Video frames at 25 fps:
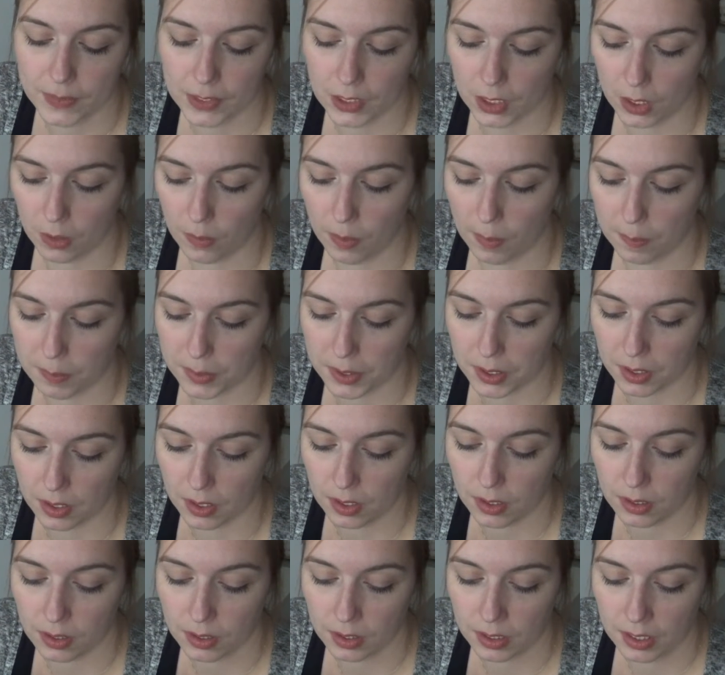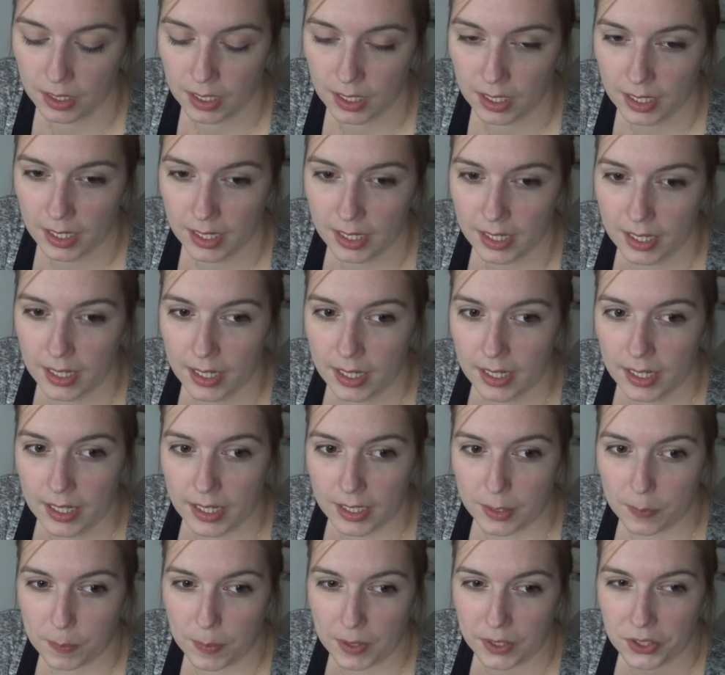toe up sock,
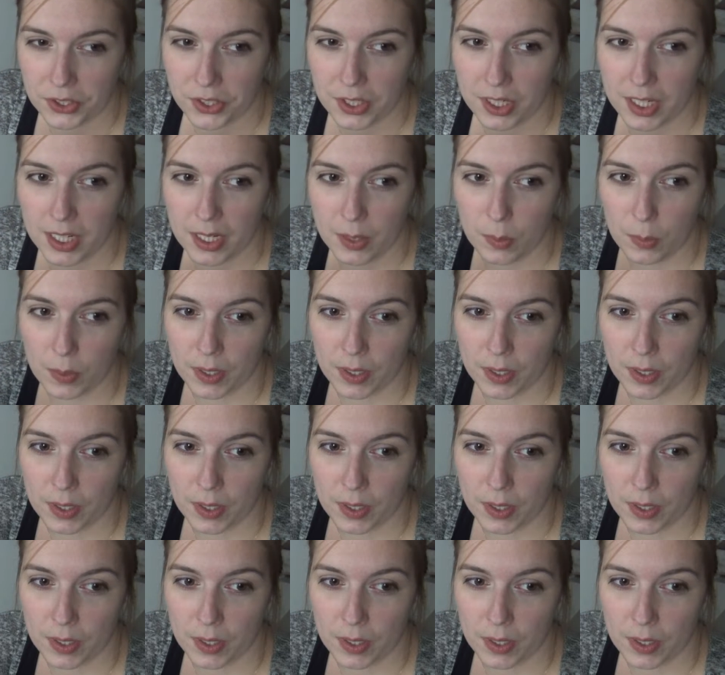especially